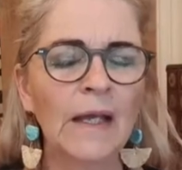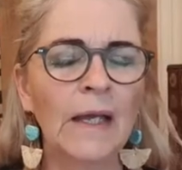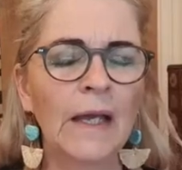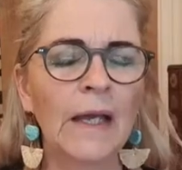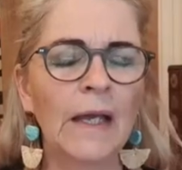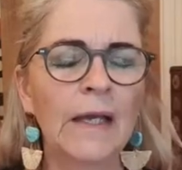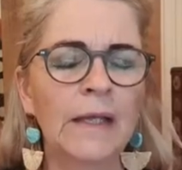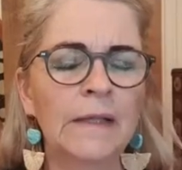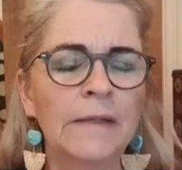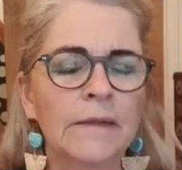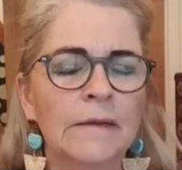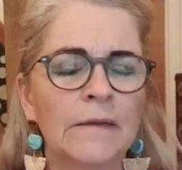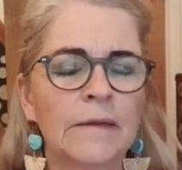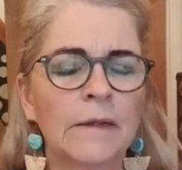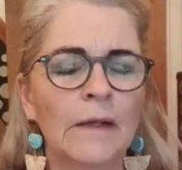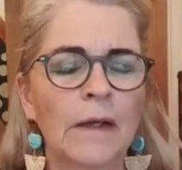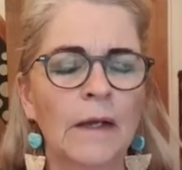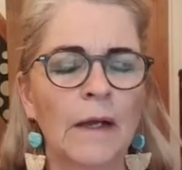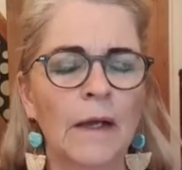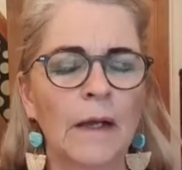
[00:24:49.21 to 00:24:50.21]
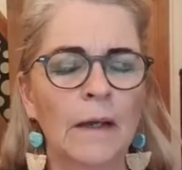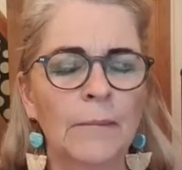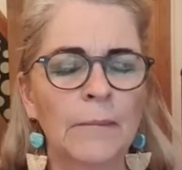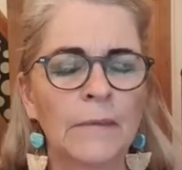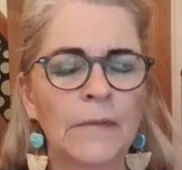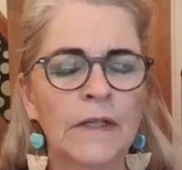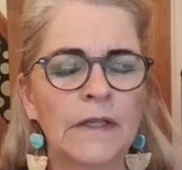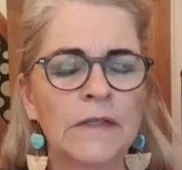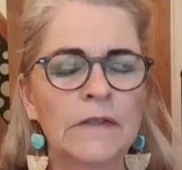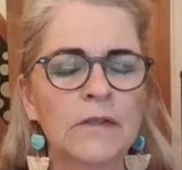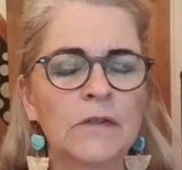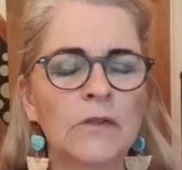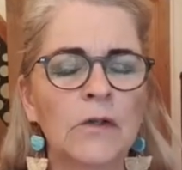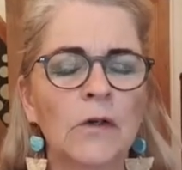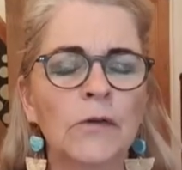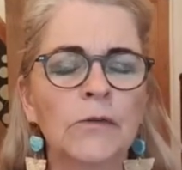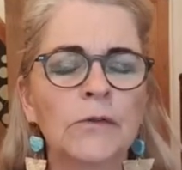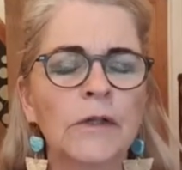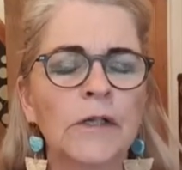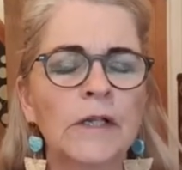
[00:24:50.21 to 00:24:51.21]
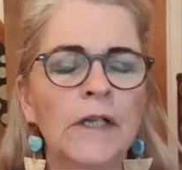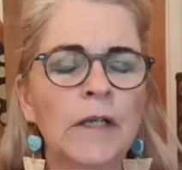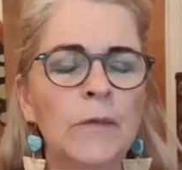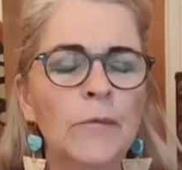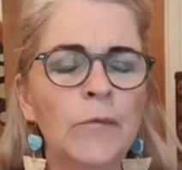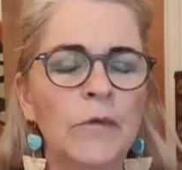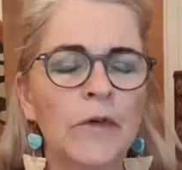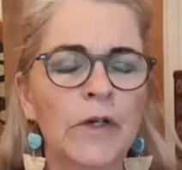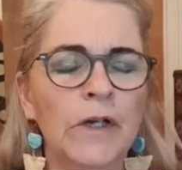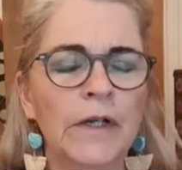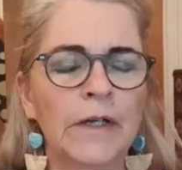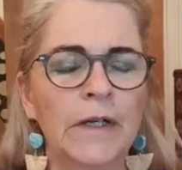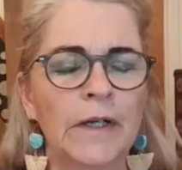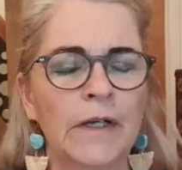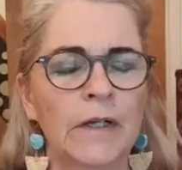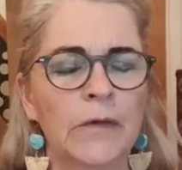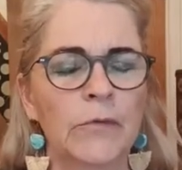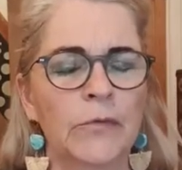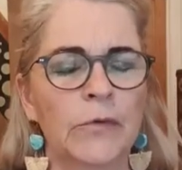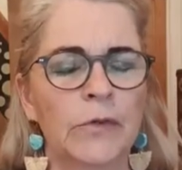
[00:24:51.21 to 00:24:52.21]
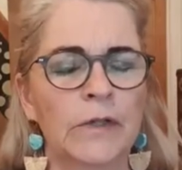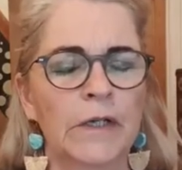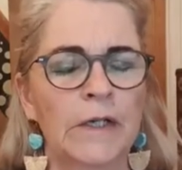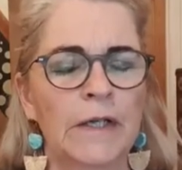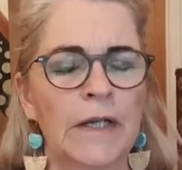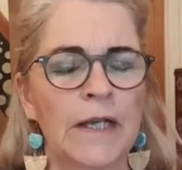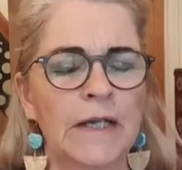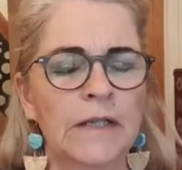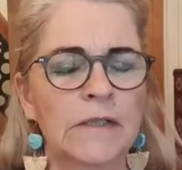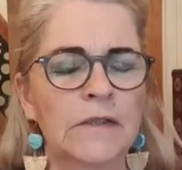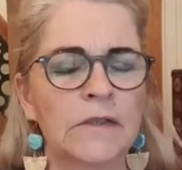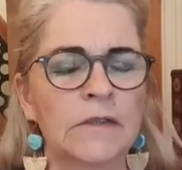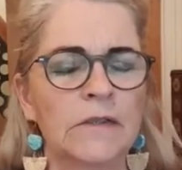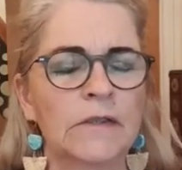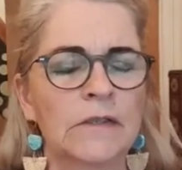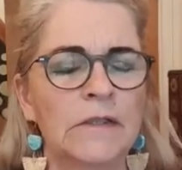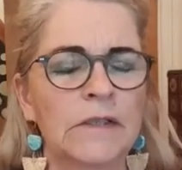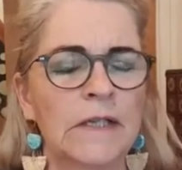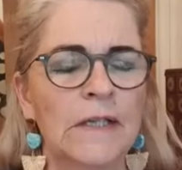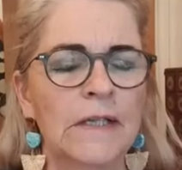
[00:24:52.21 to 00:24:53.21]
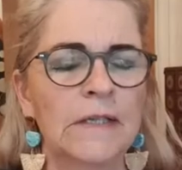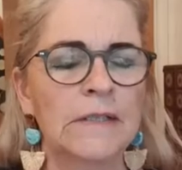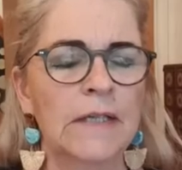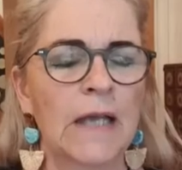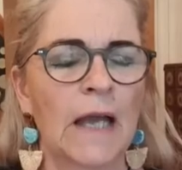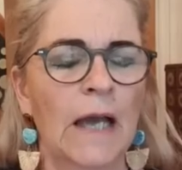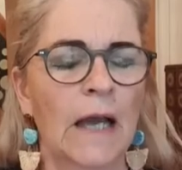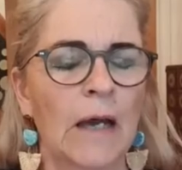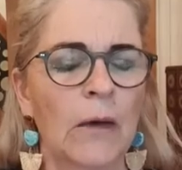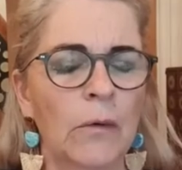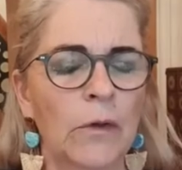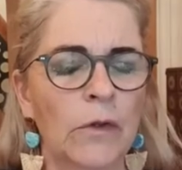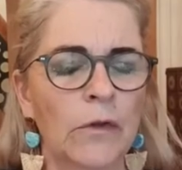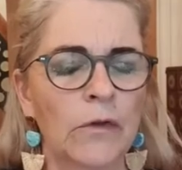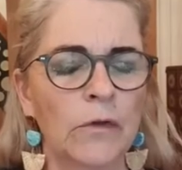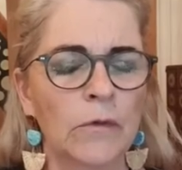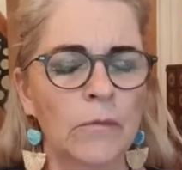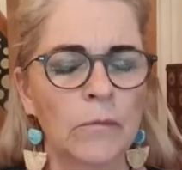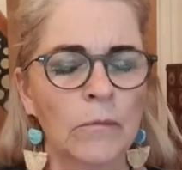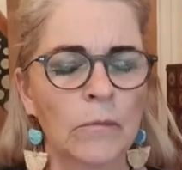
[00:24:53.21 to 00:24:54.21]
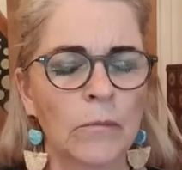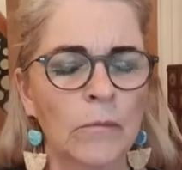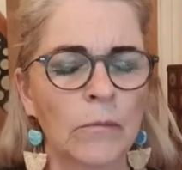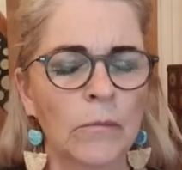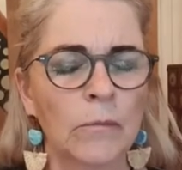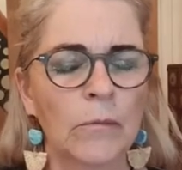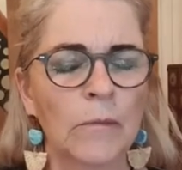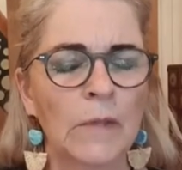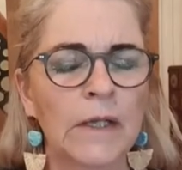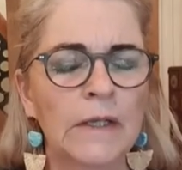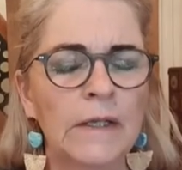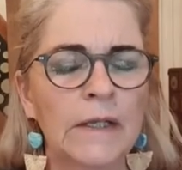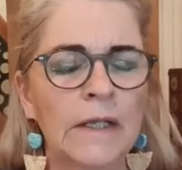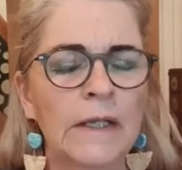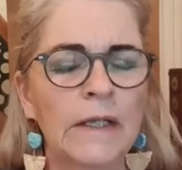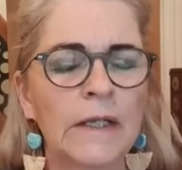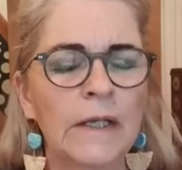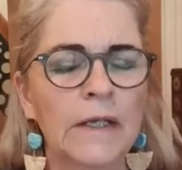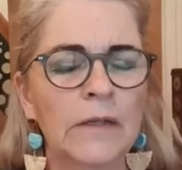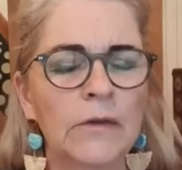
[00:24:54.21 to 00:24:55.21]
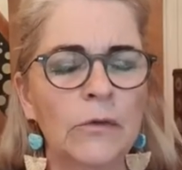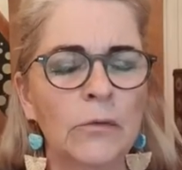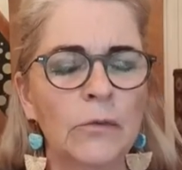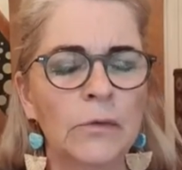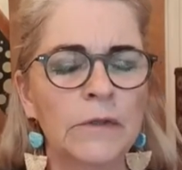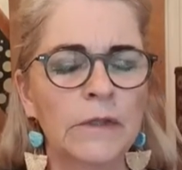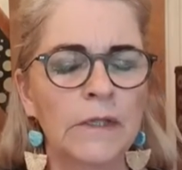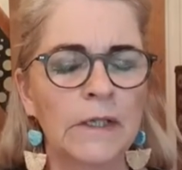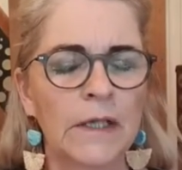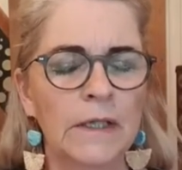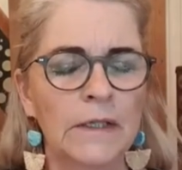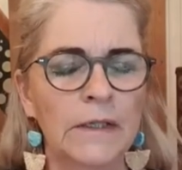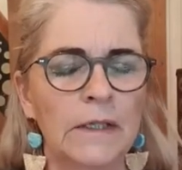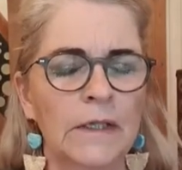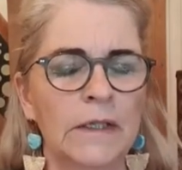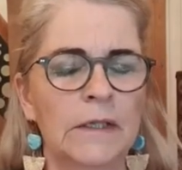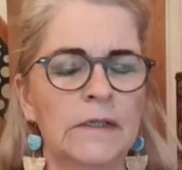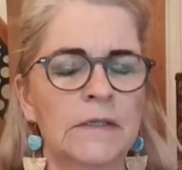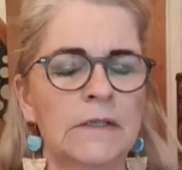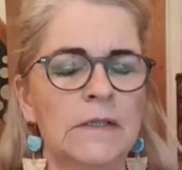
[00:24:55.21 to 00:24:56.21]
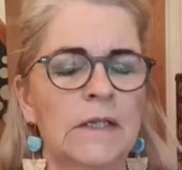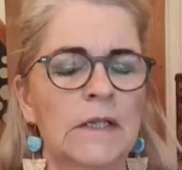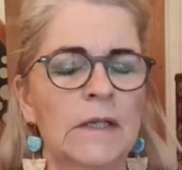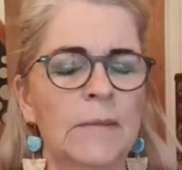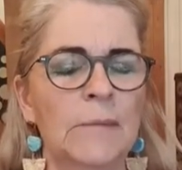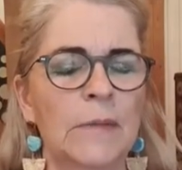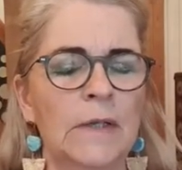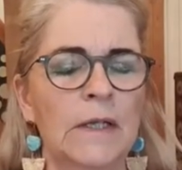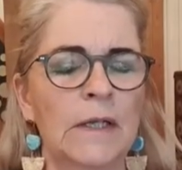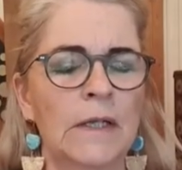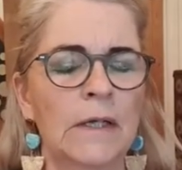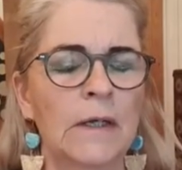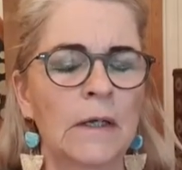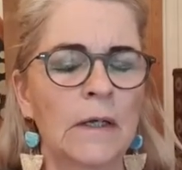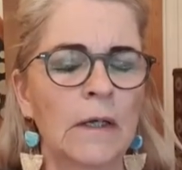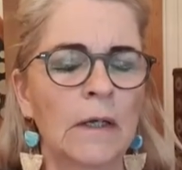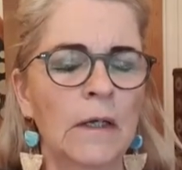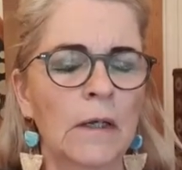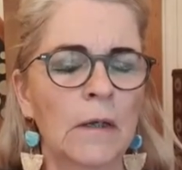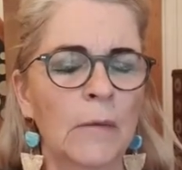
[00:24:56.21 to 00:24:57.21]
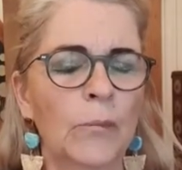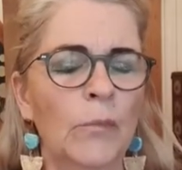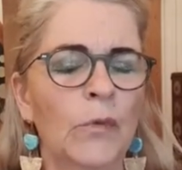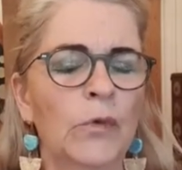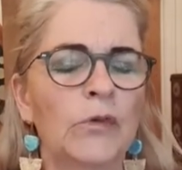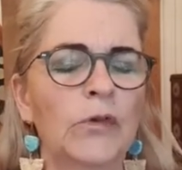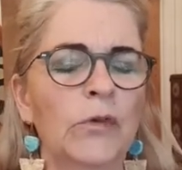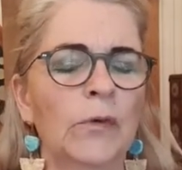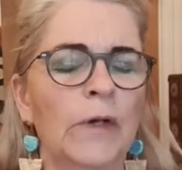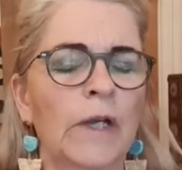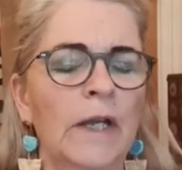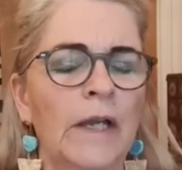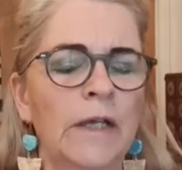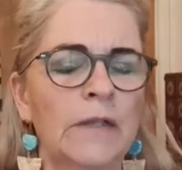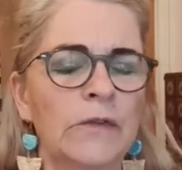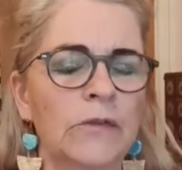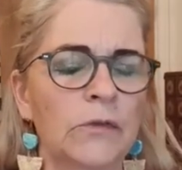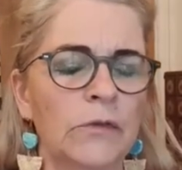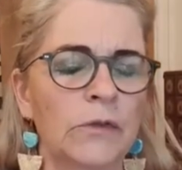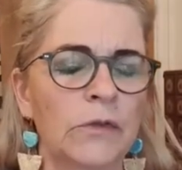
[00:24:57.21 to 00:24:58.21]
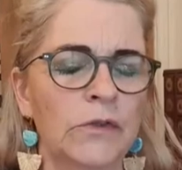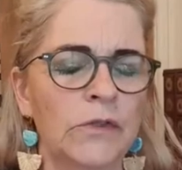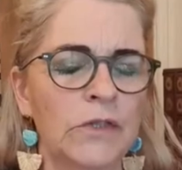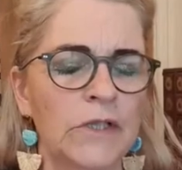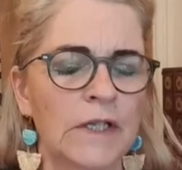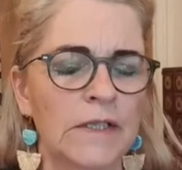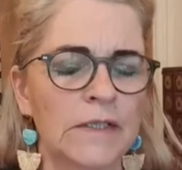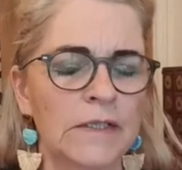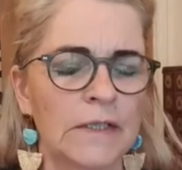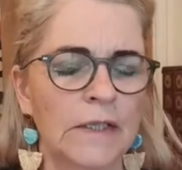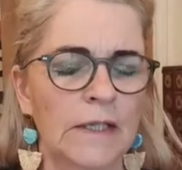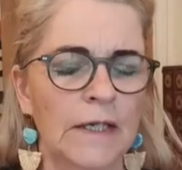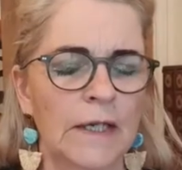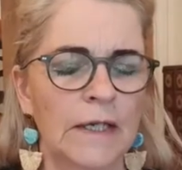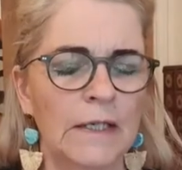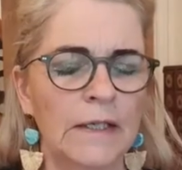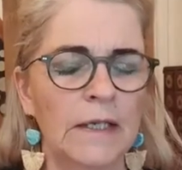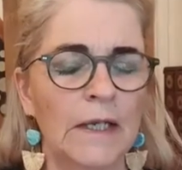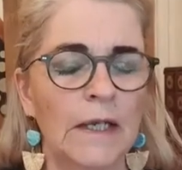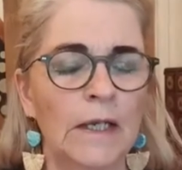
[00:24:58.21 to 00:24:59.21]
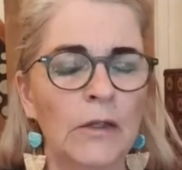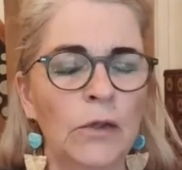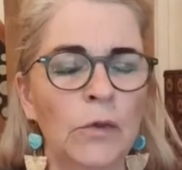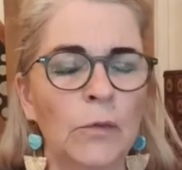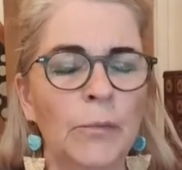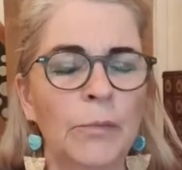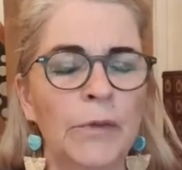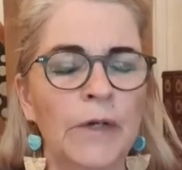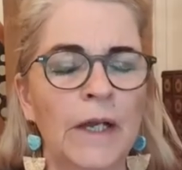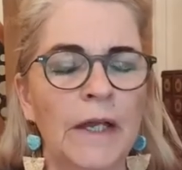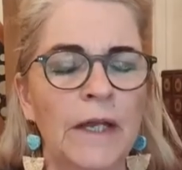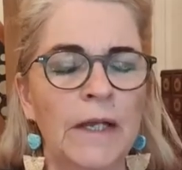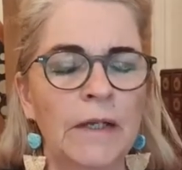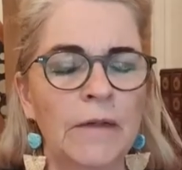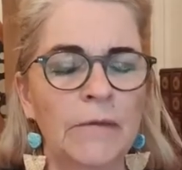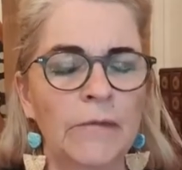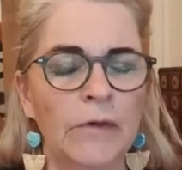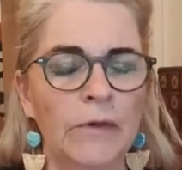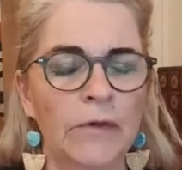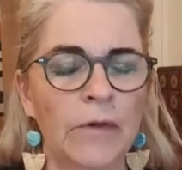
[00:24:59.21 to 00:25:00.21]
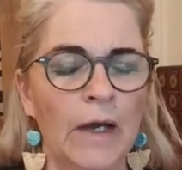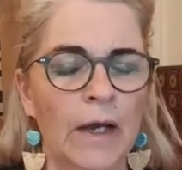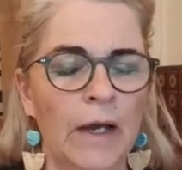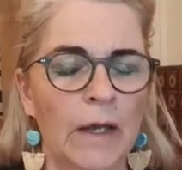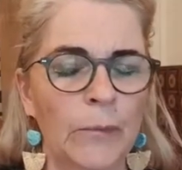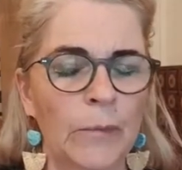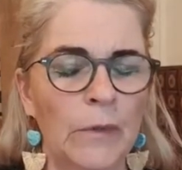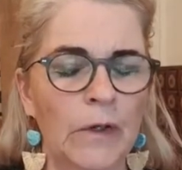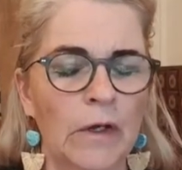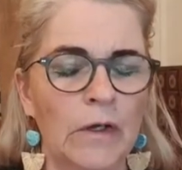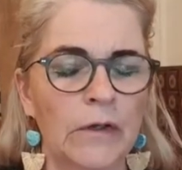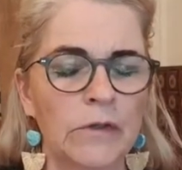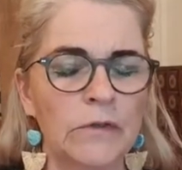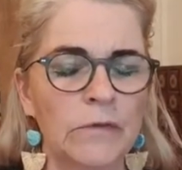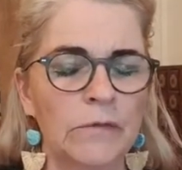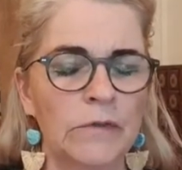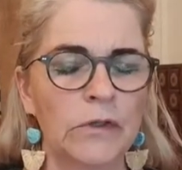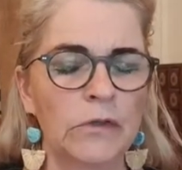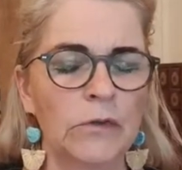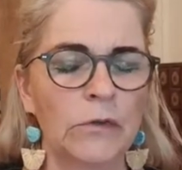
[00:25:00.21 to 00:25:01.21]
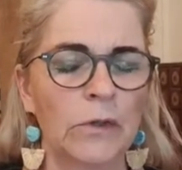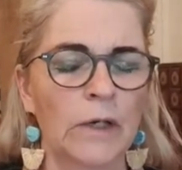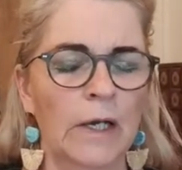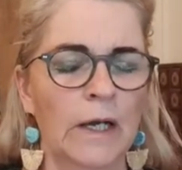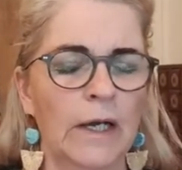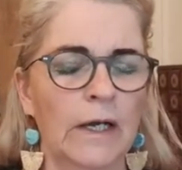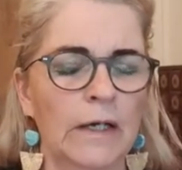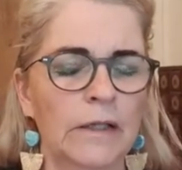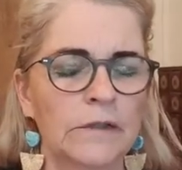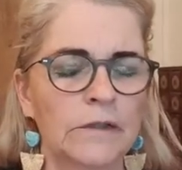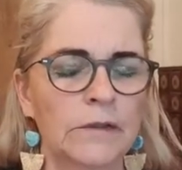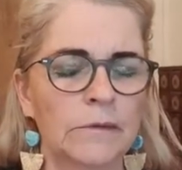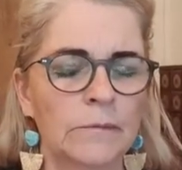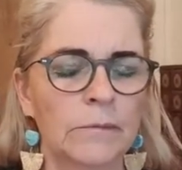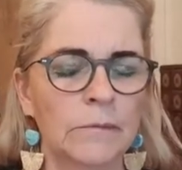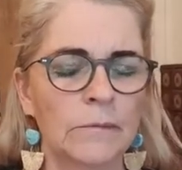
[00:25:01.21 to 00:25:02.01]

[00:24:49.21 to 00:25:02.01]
And this is going to keep working for the next 6 hours. And then you can do it again. You can simply put your hands on your chest again, and your brain will harmonize with your heart.